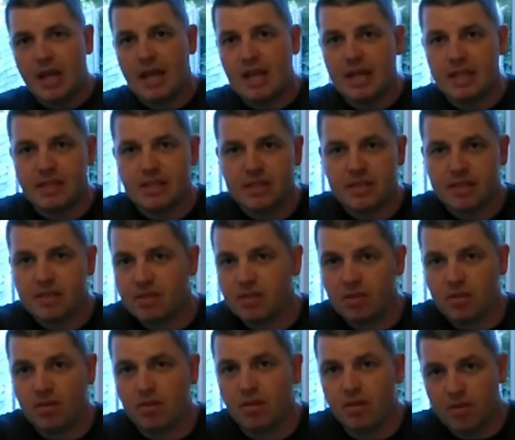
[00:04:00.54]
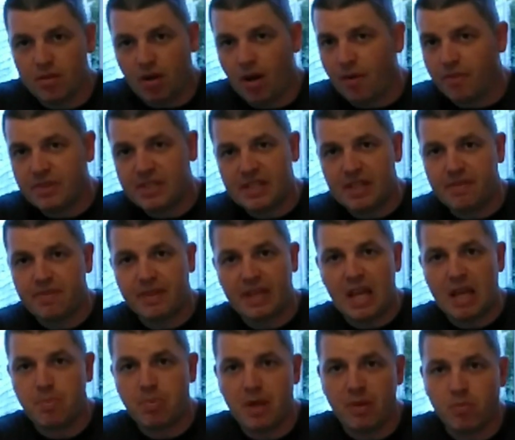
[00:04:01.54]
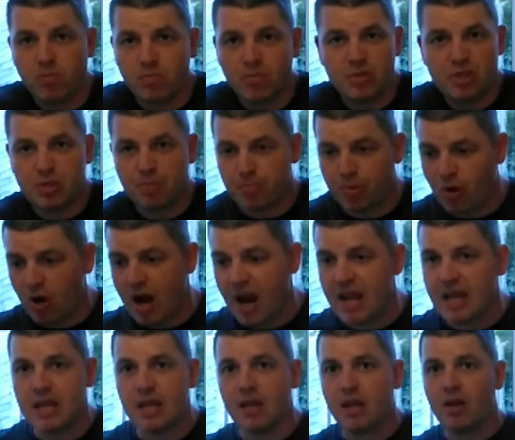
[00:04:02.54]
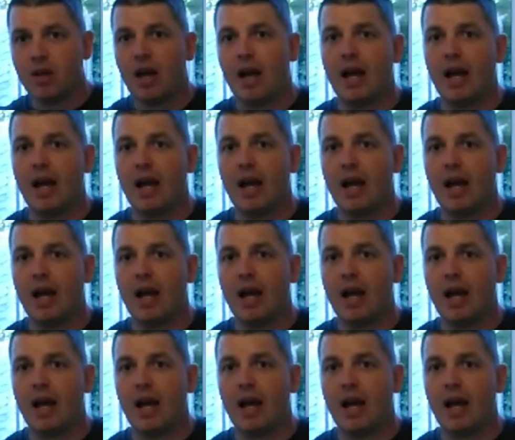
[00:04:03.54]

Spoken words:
It's obviously for keeping spray